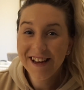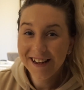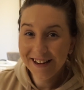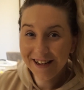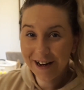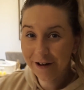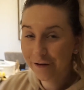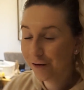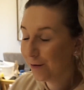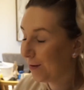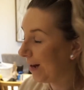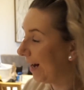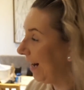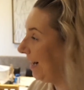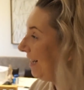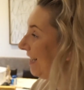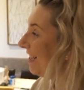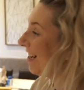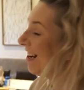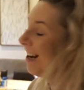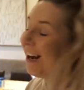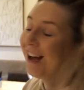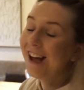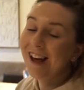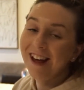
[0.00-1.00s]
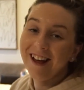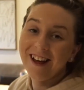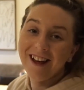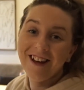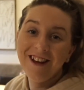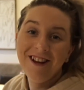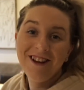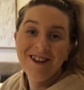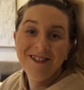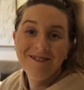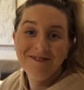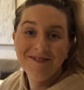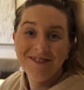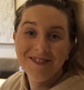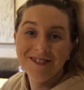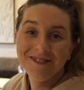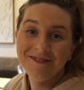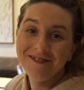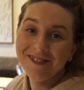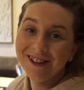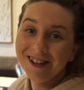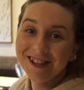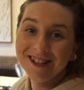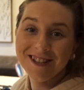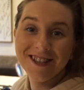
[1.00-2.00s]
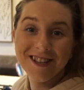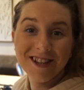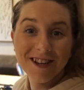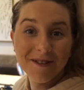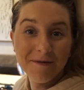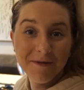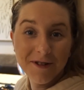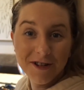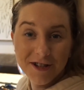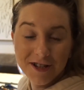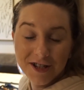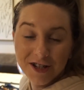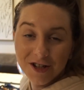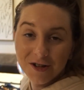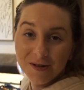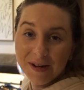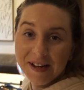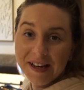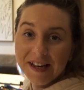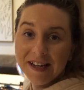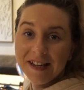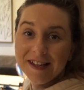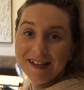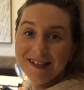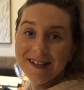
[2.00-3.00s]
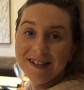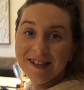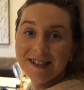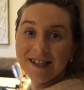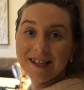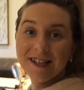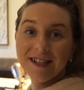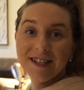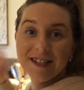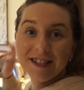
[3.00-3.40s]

Never mind. The first thing I'm going to do is